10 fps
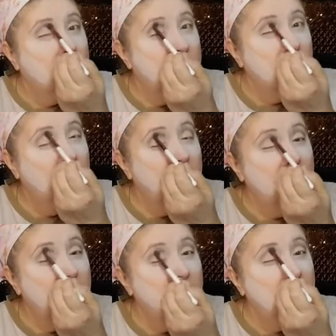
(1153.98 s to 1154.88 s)
Does anybody
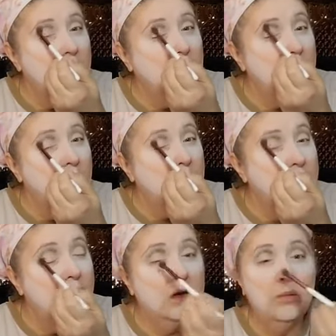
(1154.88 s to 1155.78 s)
have anything they want
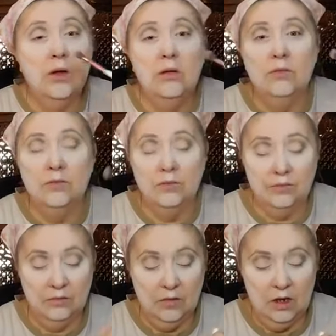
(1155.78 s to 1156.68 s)
to chat about?
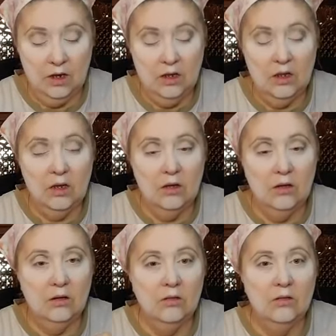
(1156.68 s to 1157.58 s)
Anything?
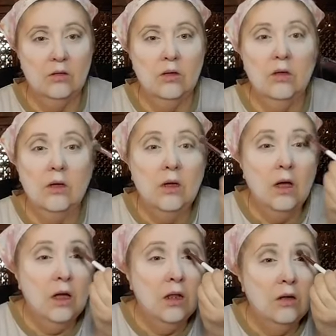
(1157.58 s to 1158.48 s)

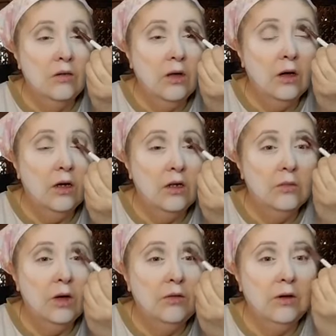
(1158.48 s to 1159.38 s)
I love talking to
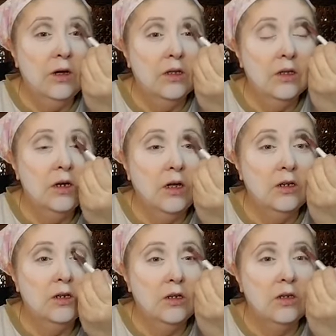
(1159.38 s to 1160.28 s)
my friends and not
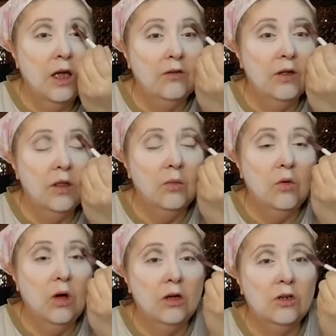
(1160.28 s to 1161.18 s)
just having them
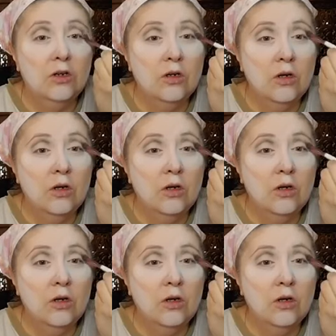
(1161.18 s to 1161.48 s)
watch.